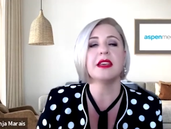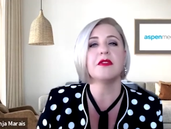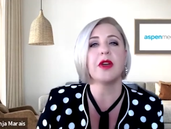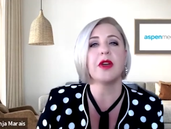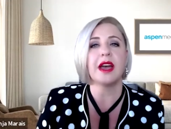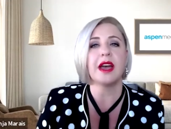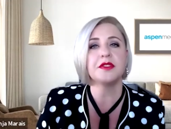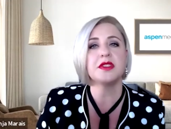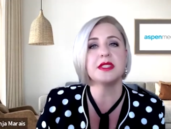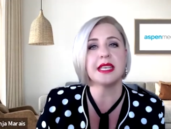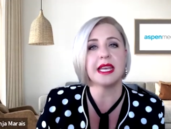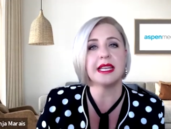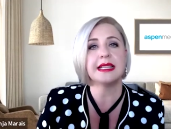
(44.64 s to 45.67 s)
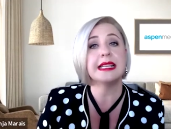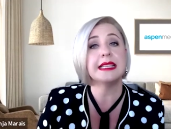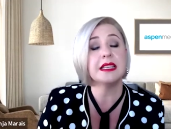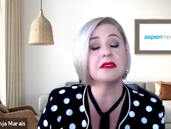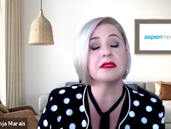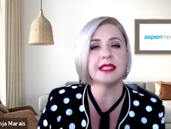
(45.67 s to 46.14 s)
if we have to send
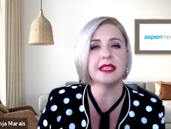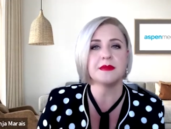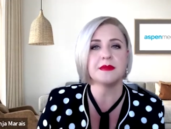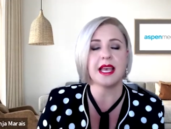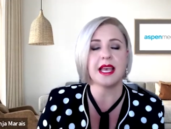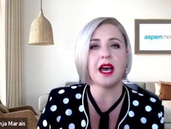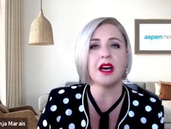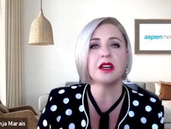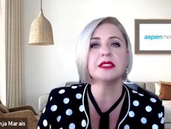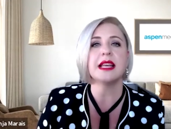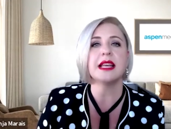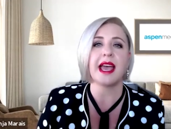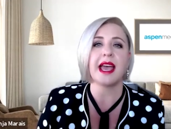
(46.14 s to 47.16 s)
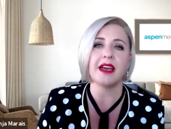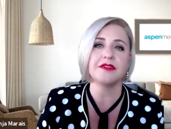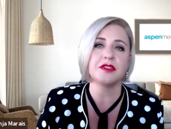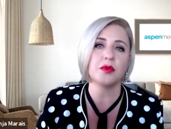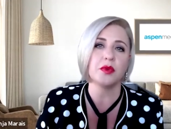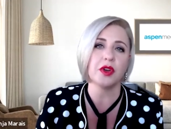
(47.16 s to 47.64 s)
clinical teams out and they
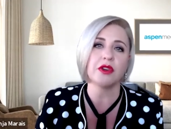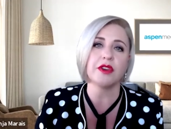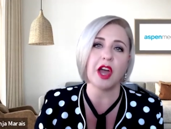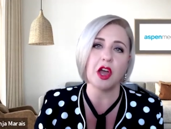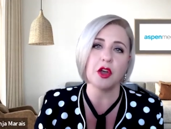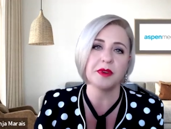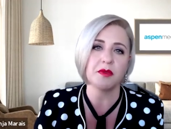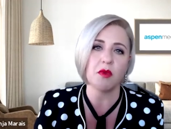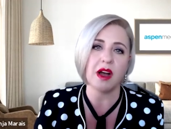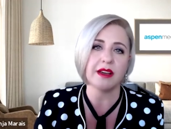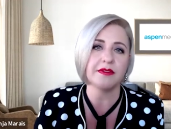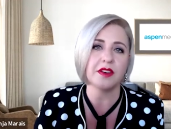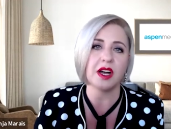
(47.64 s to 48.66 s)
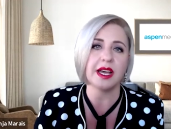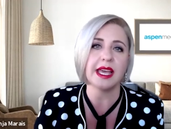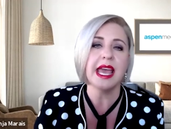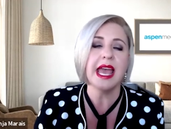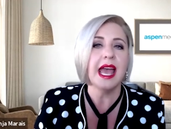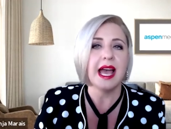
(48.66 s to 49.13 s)
have to work on open
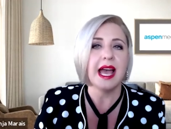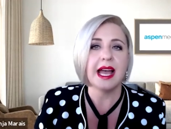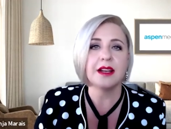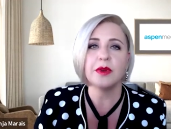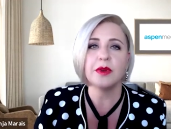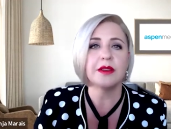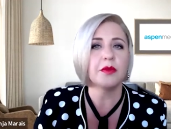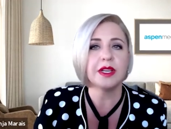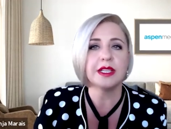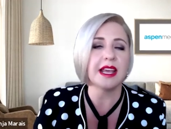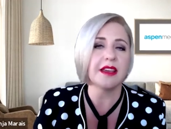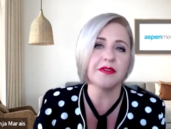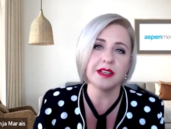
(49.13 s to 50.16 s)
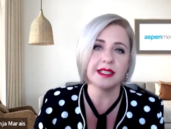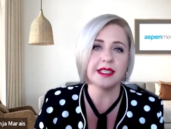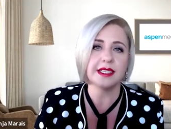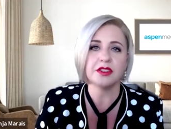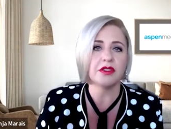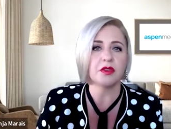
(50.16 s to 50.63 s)
Wi-Fi. And we
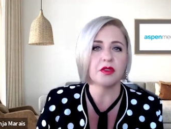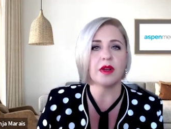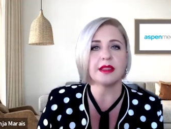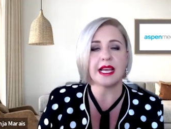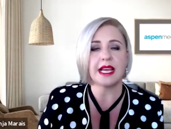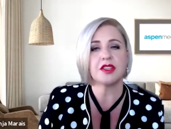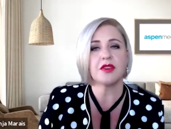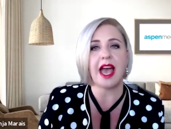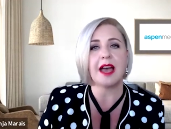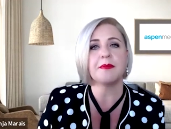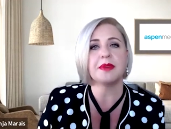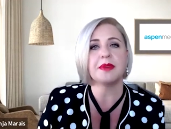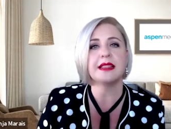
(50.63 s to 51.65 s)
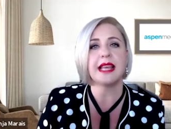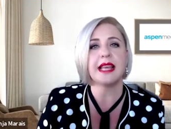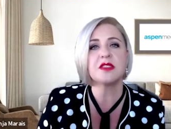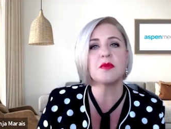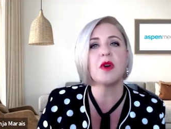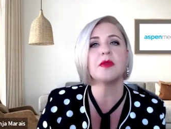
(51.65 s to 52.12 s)
definitely do not want that to happen. And
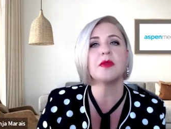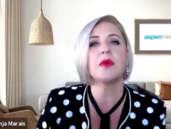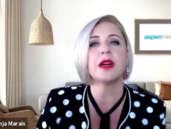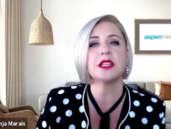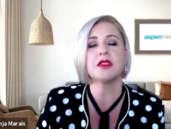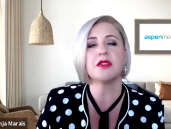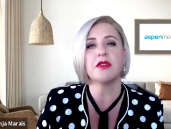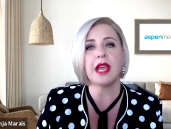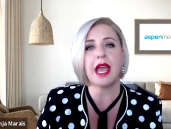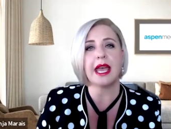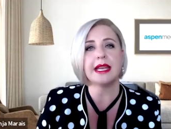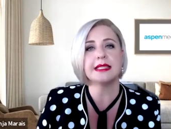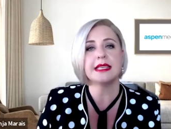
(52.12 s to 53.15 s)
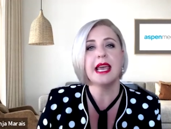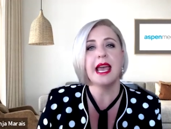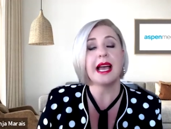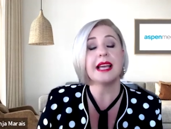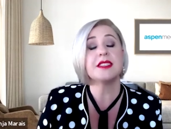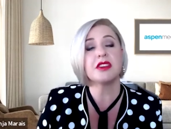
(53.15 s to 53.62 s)
that's why we wanted to create
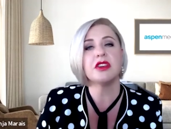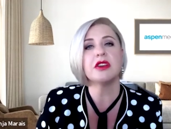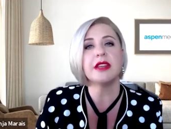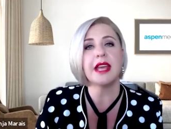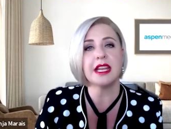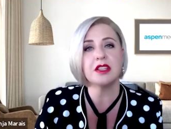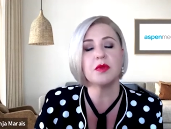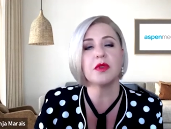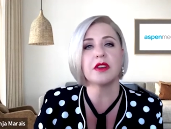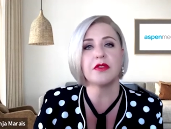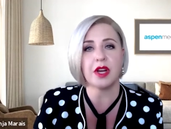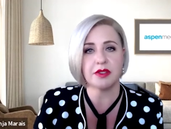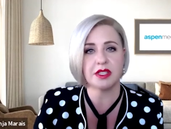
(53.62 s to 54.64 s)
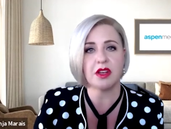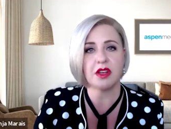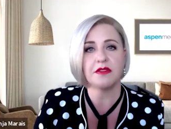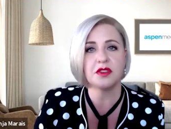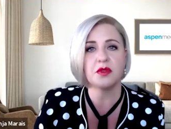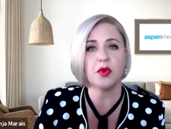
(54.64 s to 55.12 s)
a secure network for our
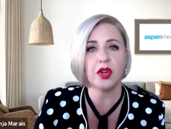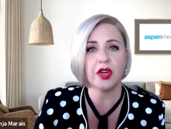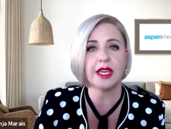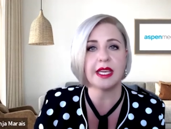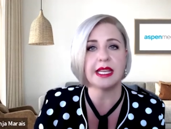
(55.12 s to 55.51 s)
staff to work